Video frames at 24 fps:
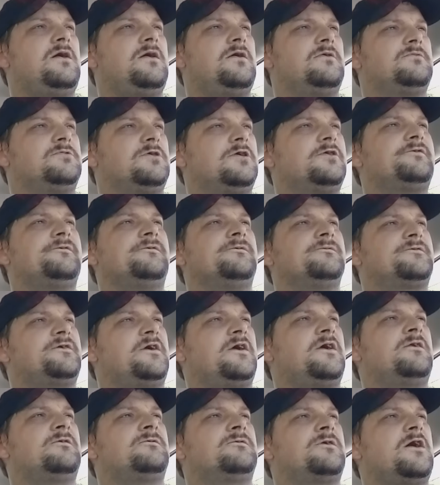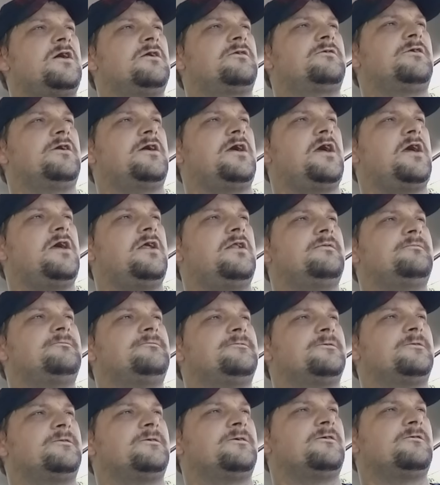original channel got created
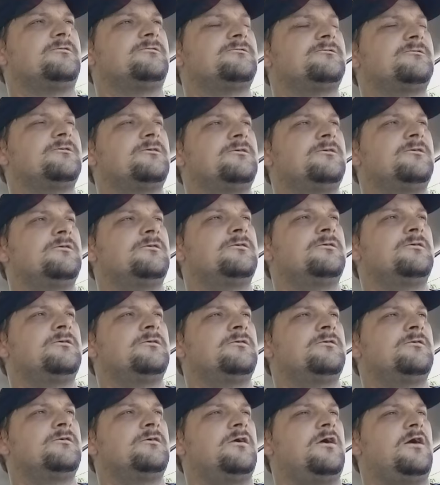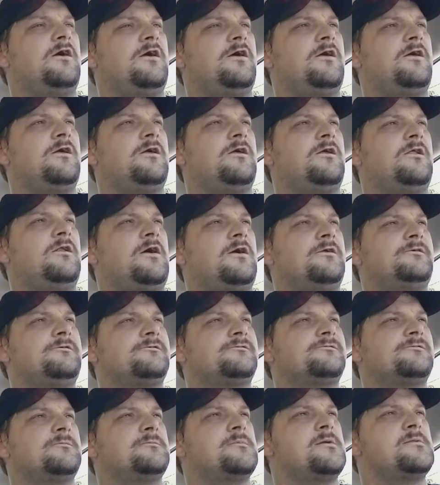for this. And I
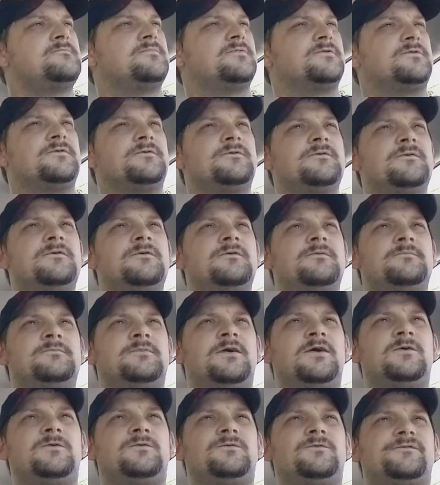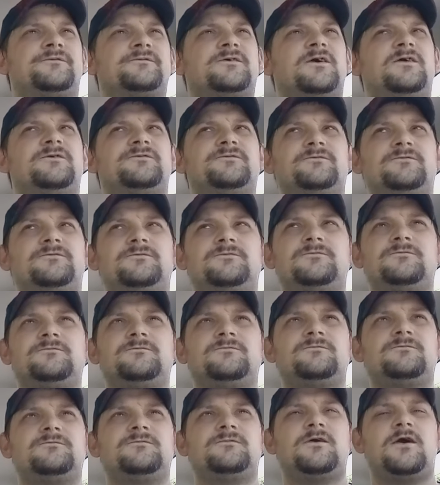just remembered my old schedule.
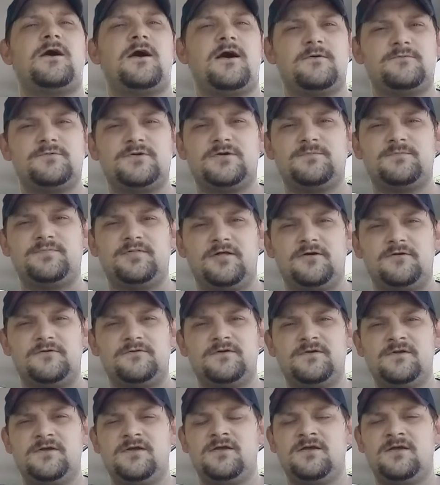I would upload